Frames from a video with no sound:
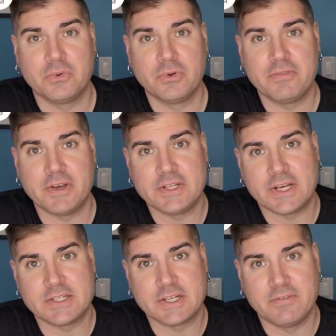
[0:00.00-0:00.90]
to a really
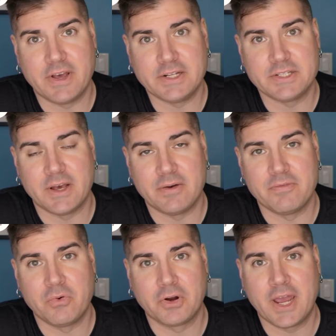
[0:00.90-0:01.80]
fantastic event
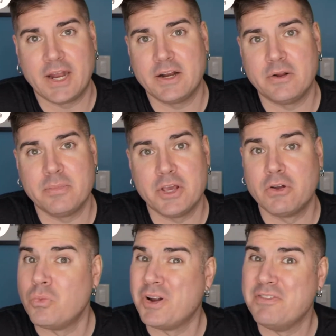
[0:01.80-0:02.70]
for Canada
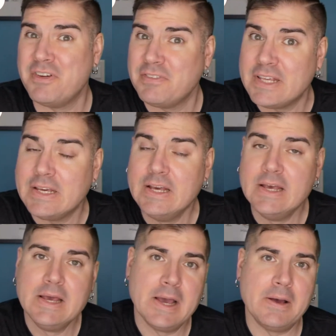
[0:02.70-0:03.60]
Beyond 150.
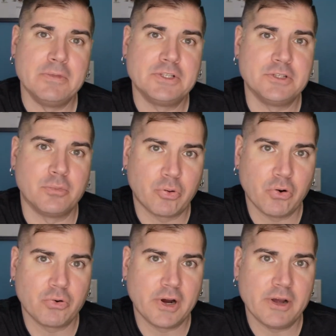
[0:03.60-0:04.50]
This is a
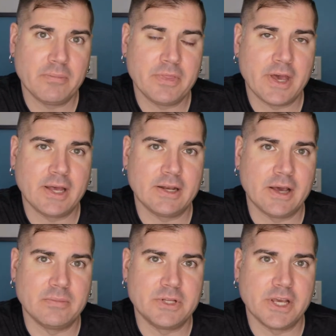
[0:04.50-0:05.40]
program that
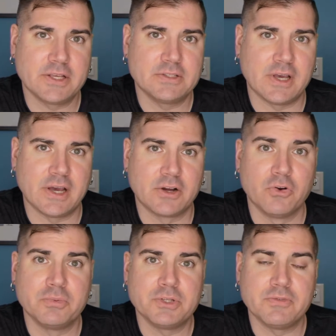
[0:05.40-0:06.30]
takes
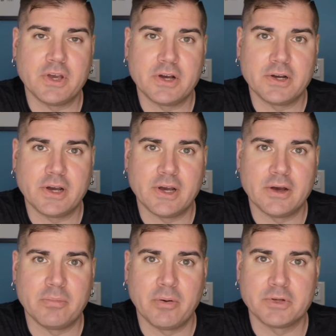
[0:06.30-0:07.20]
groups of young
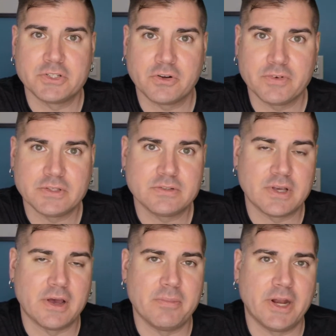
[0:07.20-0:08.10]
public servants
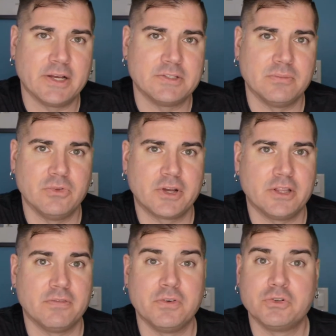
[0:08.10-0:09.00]
and has them look
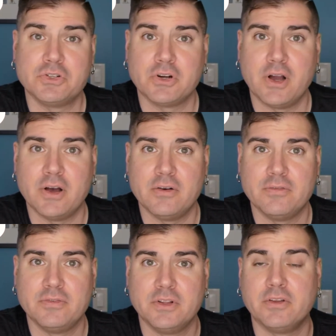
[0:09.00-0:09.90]
at the future of
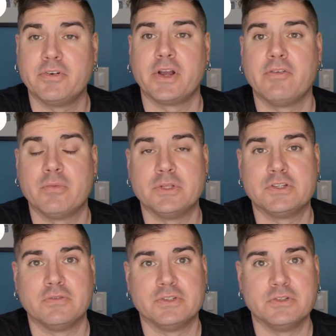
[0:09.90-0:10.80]
delivering government
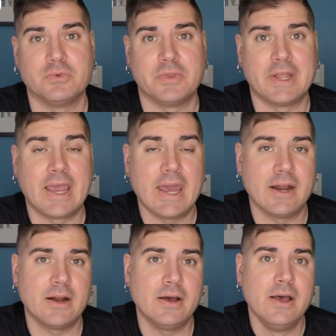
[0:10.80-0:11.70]
services within
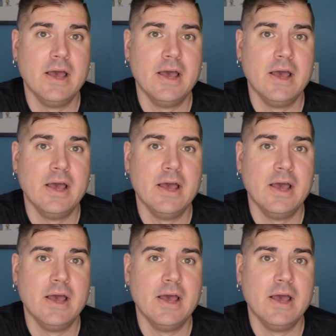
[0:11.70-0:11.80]
Canada.